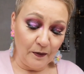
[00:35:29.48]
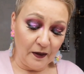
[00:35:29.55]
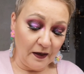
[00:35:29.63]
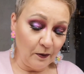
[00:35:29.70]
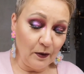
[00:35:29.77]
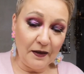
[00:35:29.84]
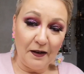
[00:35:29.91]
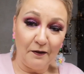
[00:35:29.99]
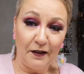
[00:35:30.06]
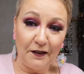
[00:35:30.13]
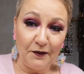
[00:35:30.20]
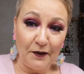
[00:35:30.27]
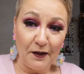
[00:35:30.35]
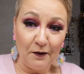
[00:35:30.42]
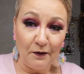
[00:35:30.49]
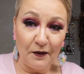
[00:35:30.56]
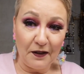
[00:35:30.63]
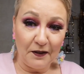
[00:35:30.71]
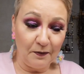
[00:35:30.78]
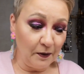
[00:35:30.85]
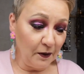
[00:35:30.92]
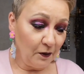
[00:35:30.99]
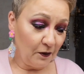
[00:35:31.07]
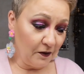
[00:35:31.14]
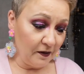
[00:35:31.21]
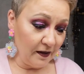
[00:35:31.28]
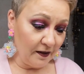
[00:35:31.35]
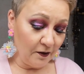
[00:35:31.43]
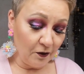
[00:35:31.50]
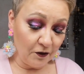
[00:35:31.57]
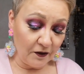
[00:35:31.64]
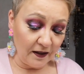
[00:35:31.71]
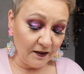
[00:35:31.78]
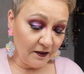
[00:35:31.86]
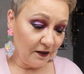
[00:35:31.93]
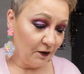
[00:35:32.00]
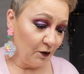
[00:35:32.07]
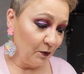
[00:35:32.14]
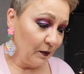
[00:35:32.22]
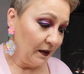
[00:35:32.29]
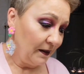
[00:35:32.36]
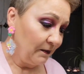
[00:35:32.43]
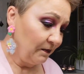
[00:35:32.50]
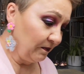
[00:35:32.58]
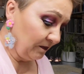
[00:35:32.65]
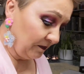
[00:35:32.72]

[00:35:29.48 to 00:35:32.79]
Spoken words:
But I will never get rid of this because they're nostalgic to me.